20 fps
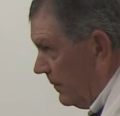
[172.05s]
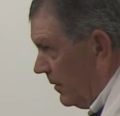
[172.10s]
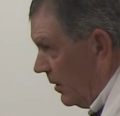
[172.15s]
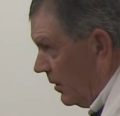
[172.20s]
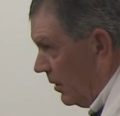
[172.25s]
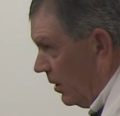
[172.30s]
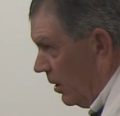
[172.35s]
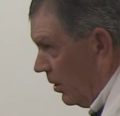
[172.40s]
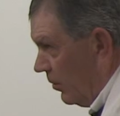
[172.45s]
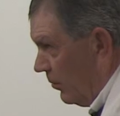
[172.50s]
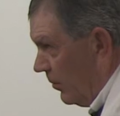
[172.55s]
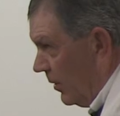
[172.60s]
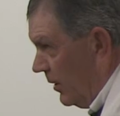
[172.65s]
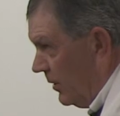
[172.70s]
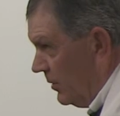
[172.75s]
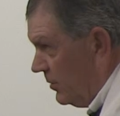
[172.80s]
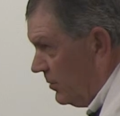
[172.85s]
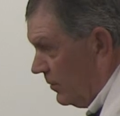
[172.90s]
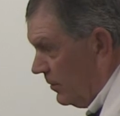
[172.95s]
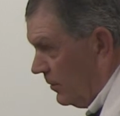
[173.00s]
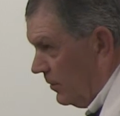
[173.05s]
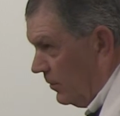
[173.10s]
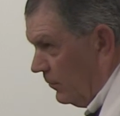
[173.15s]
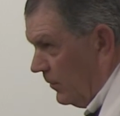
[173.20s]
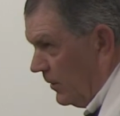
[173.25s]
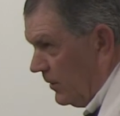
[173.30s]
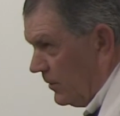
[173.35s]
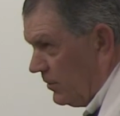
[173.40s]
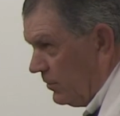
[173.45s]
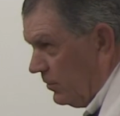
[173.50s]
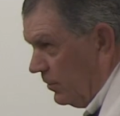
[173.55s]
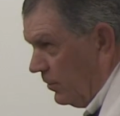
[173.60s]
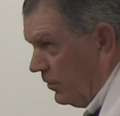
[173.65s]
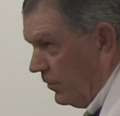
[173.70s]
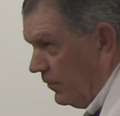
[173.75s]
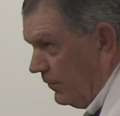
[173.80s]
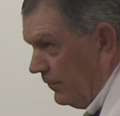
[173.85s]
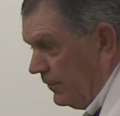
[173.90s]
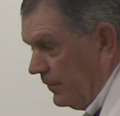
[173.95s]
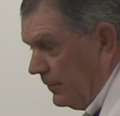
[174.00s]
in our region that we
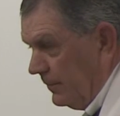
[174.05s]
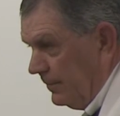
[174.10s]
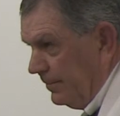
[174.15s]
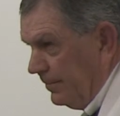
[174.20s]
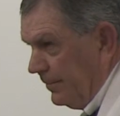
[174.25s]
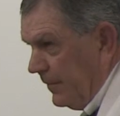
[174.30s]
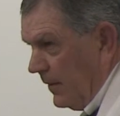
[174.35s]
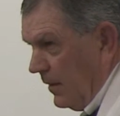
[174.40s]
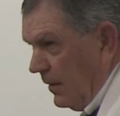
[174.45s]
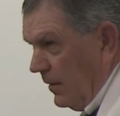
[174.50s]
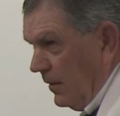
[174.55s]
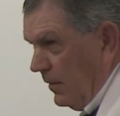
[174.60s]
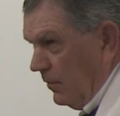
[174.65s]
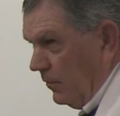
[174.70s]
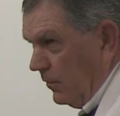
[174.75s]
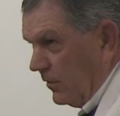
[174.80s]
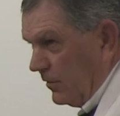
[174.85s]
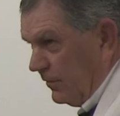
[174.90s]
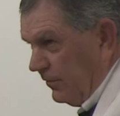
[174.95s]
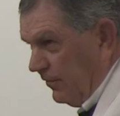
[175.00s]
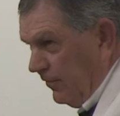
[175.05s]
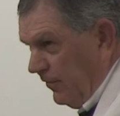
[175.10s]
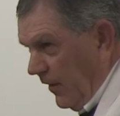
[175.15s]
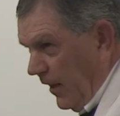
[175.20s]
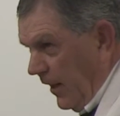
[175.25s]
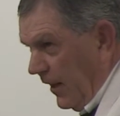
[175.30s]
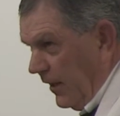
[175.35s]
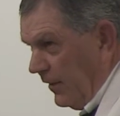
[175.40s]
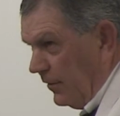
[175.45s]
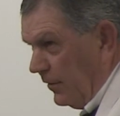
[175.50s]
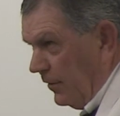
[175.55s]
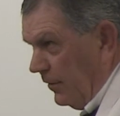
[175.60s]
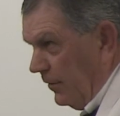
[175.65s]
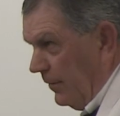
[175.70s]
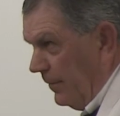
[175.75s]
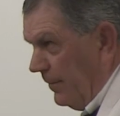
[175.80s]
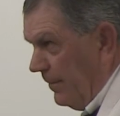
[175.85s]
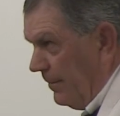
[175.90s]
serve was finer